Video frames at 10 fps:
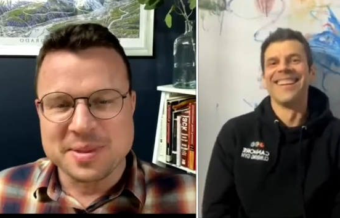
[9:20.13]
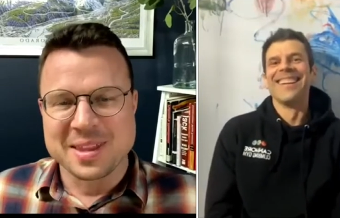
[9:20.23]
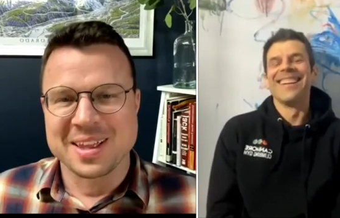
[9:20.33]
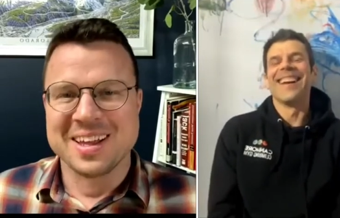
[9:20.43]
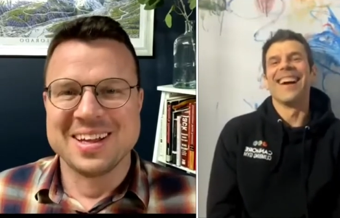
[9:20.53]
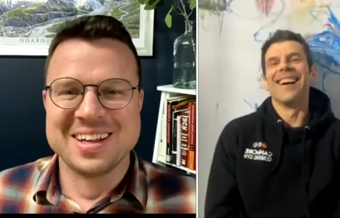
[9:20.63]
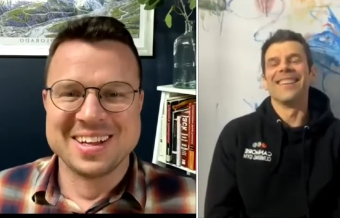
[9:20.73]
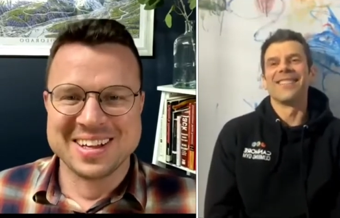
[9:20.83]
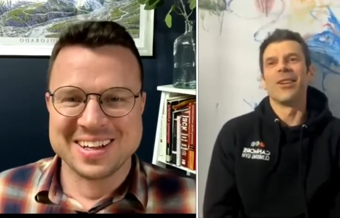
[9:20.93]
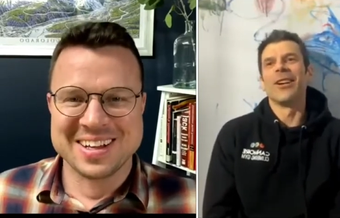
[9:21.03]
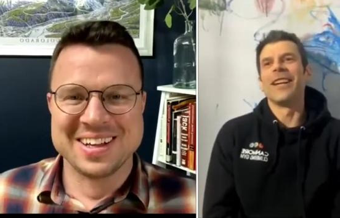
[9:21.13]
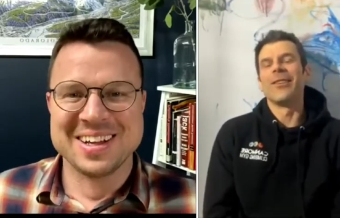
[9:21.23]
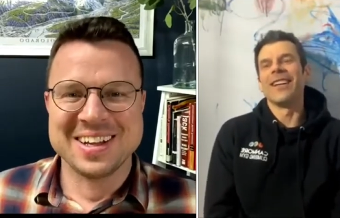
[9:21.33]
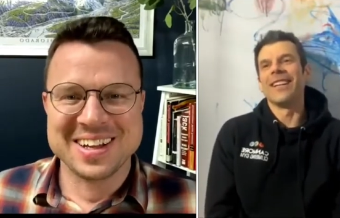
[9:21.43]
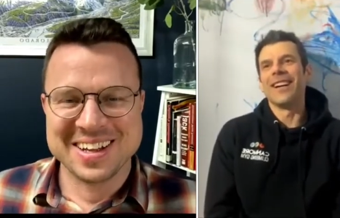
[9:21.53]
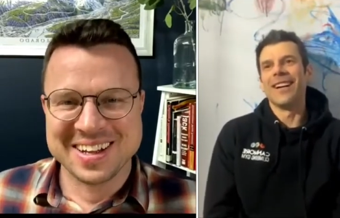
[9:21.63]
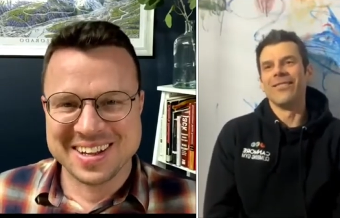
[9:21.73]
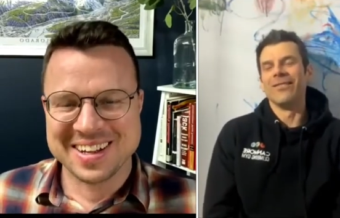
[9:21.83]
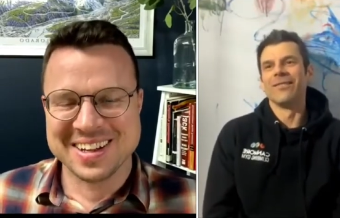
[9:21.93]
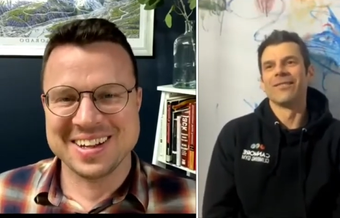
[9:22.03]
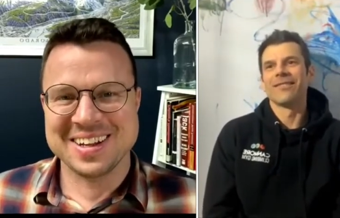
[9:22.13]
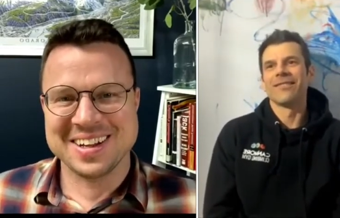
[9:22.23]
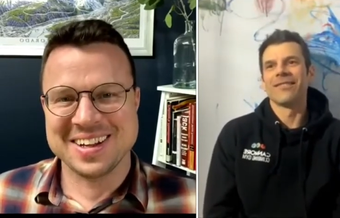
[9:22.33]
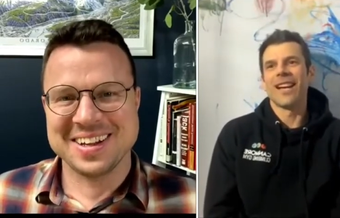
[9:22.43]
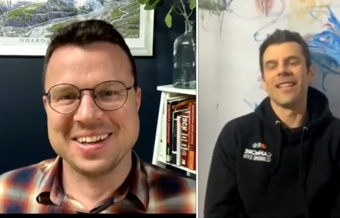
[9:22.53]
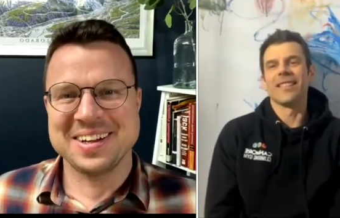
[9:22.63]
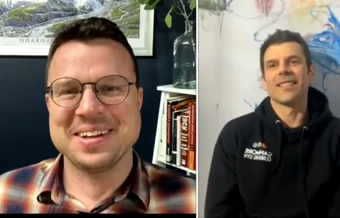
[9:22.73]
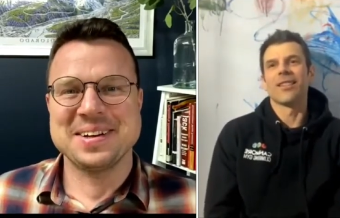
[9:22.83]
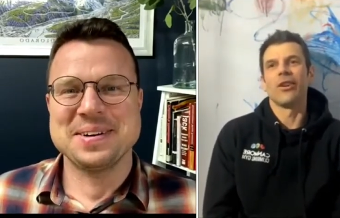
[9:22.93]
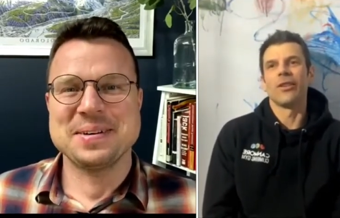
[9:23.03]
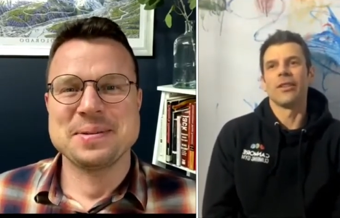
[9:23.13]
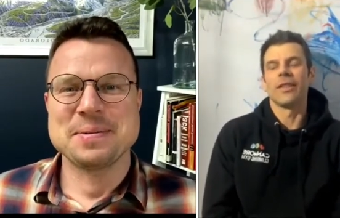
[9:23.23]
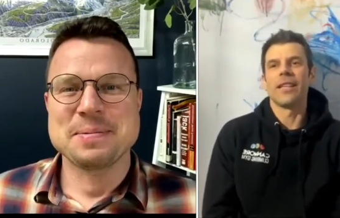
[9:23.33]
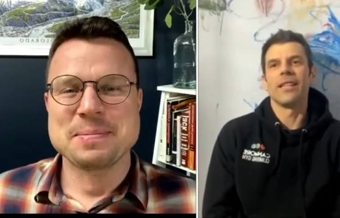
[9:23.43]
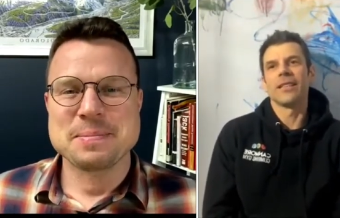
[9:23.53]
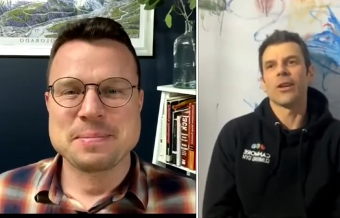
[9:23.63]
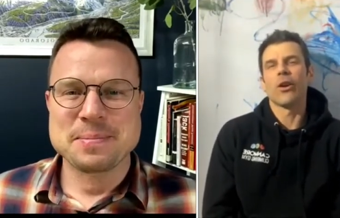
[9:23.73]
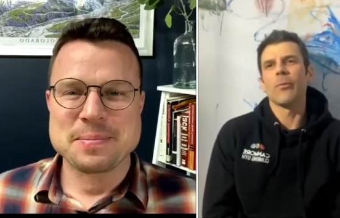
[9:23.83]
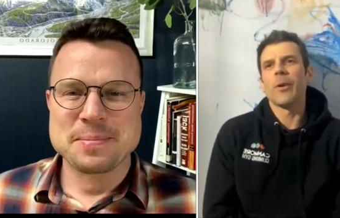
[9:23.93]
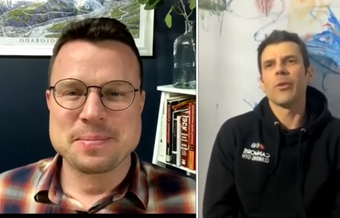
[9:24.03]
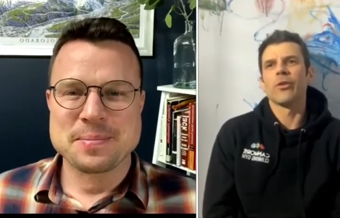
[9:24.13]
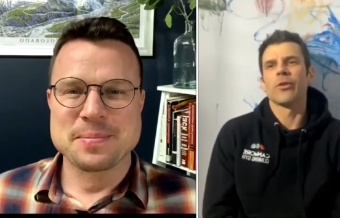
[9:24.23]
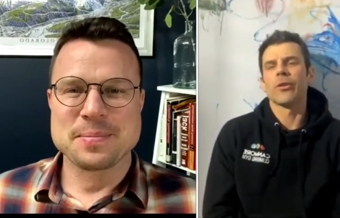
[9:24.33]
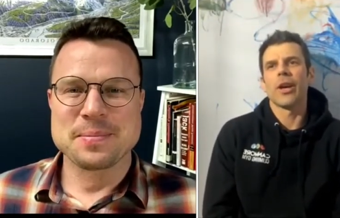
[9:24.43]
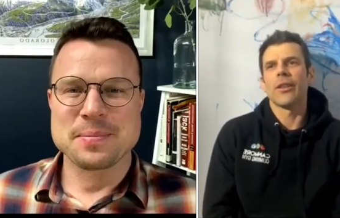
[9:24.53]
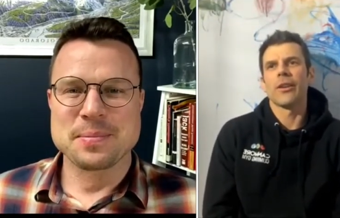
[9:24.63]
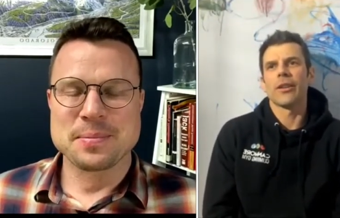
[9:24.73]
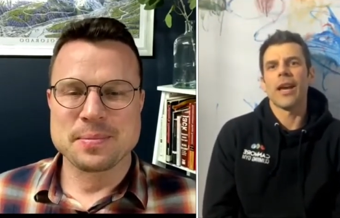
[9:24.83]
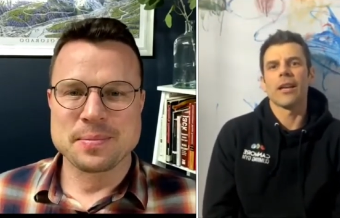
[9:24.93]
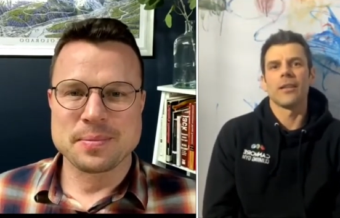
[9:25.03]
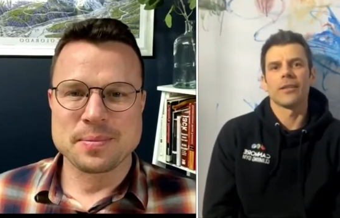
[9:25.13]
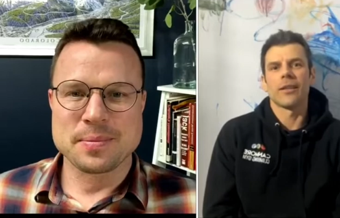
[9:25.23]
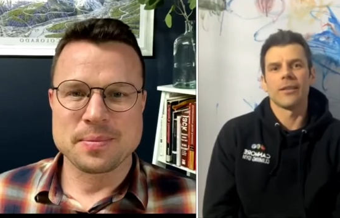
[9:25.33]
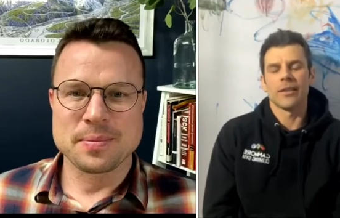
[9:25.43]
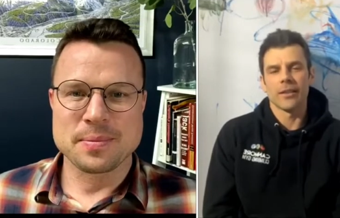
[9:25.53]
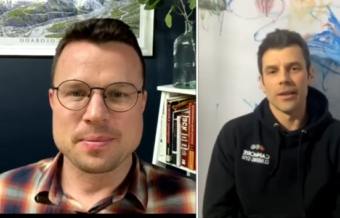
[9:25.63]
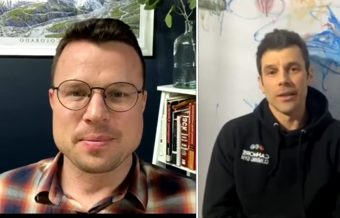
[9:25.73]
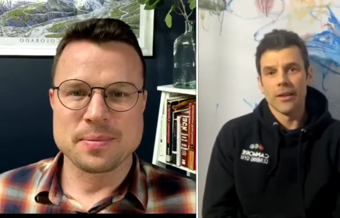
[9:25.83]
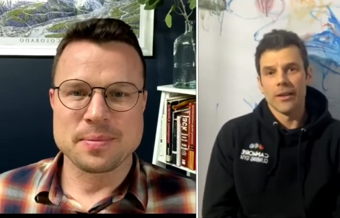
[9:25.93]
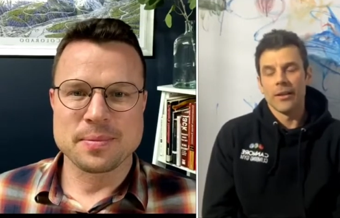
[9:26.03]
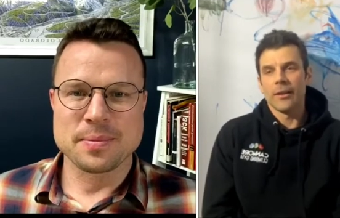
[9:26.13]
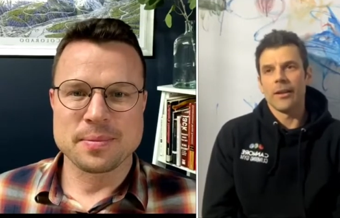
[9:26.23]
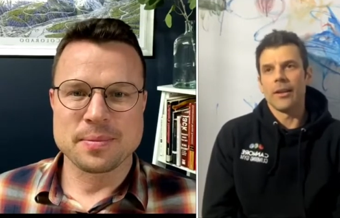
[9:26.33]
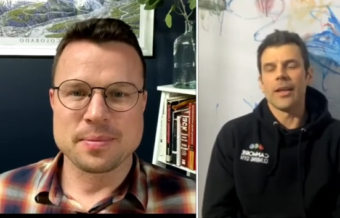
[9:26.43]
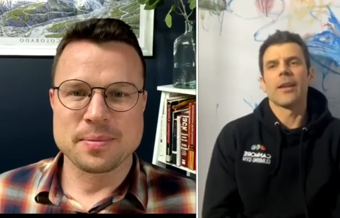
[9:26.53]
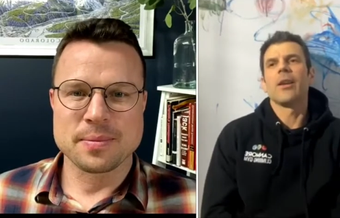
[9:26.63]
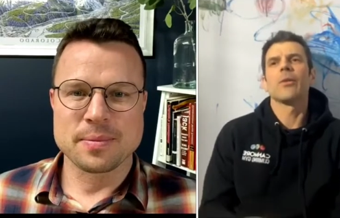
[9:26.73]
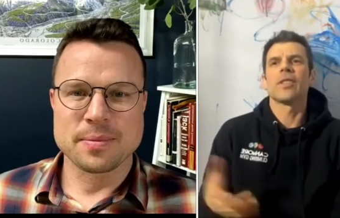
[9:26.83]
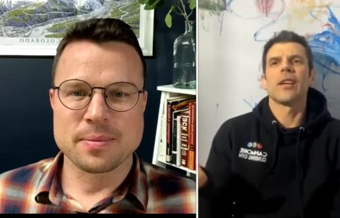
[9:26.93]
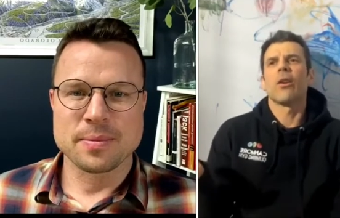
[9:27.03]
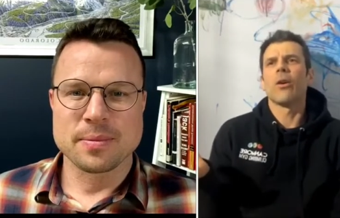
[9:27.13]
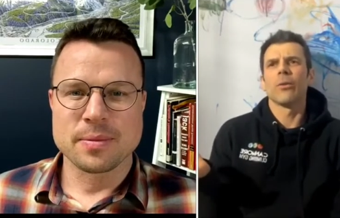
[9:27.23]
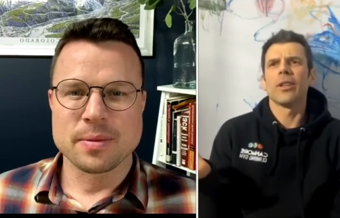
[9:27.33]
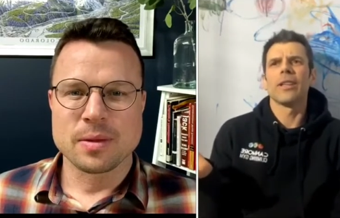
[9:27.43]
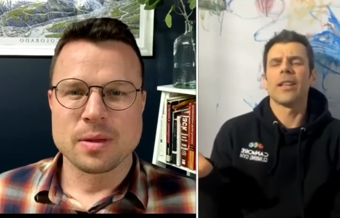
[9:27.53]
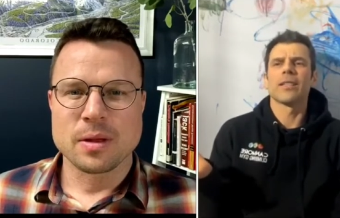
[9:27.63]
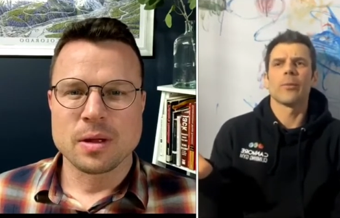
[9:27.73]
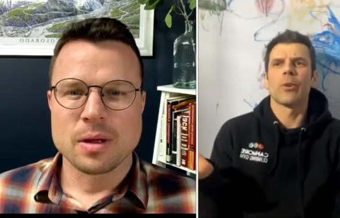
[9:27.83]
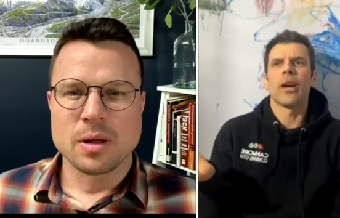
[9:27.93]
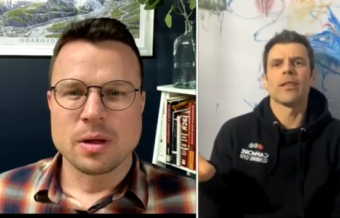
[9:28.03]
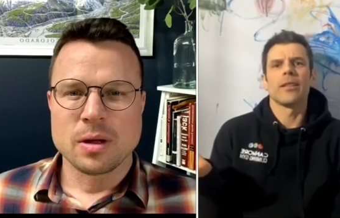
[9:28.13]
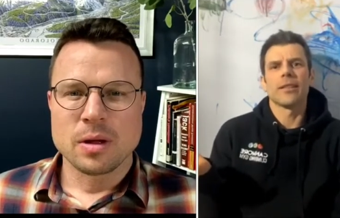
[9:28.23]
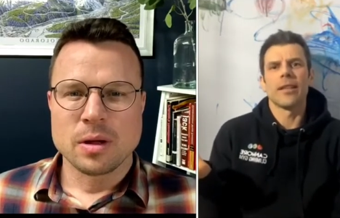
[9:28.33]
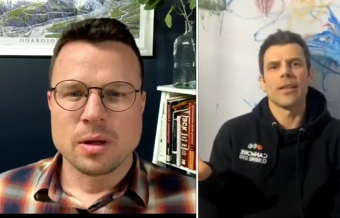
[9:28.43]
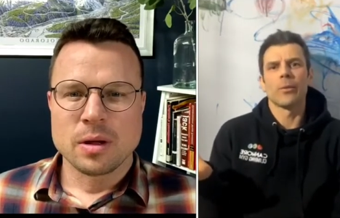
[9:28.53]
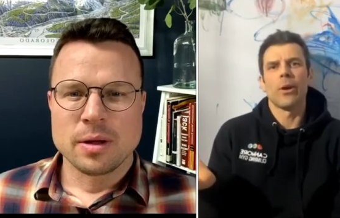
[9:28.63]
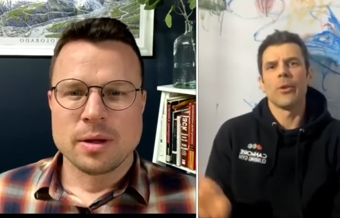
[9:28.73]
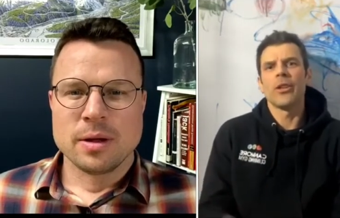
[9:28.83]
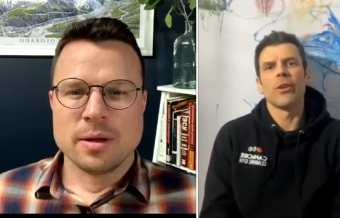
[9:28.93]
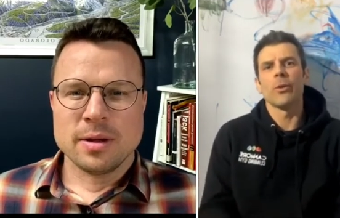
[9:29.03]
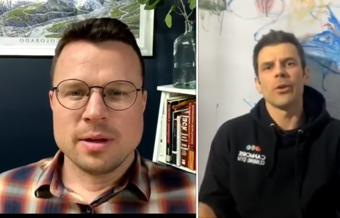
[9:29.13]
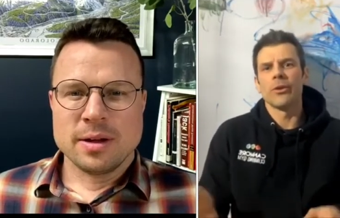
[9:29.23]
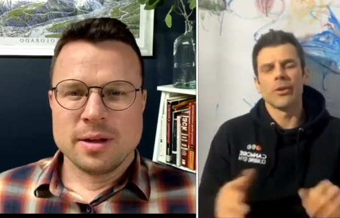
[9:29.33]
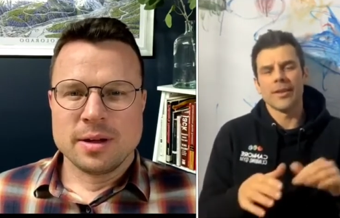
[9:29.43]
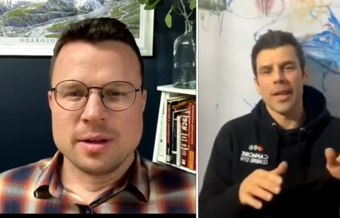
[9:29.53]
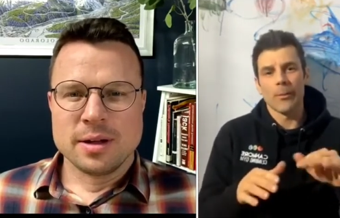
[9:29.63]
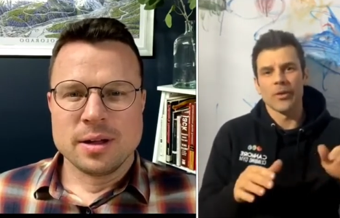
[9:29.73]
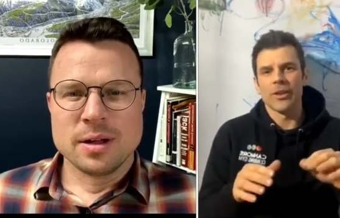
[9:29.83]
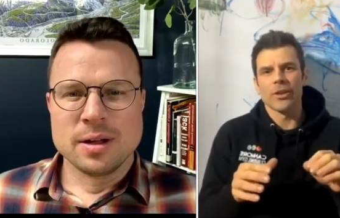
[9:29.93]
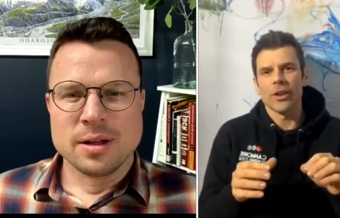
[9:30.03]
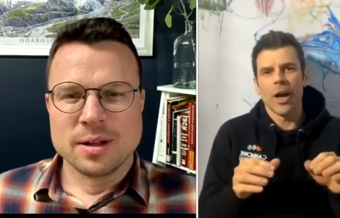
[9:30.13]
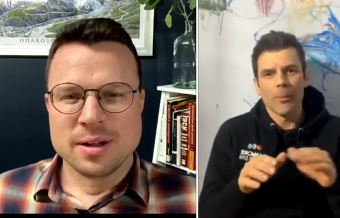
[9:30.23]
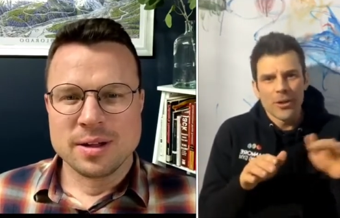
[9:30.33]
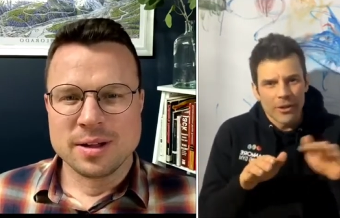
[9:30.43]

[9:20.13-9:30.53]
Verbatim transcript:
Speaker 1: yeah. So anyway, um, I just called the, and he's like, oh, maybe you should try the catalyst because it's like he was like, oh, really? That's surprising. It sands well, but you know when you're doing samples in a shop and you like